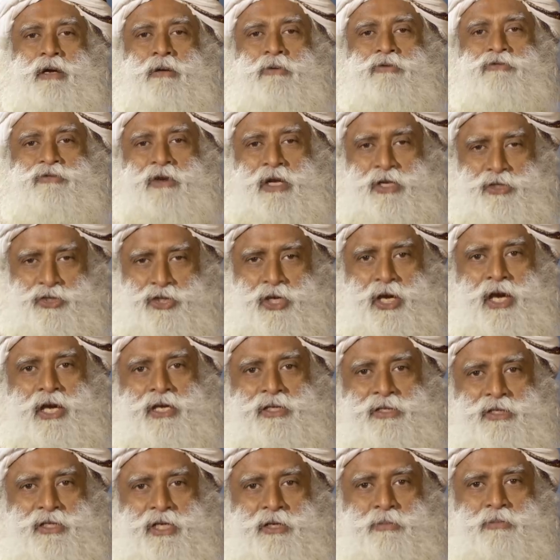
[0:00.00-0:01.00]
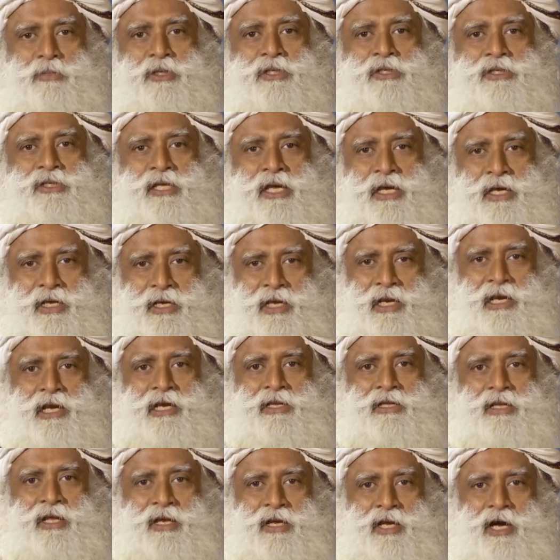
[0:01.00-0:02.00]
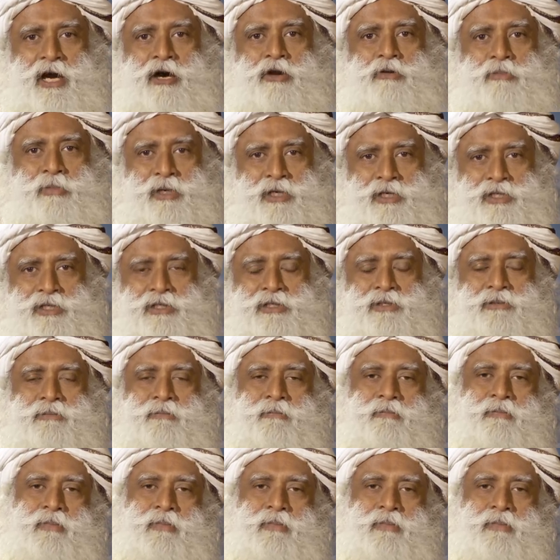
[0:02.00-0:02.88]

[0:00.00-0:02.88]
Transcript: franchise, that means they can elect their governments.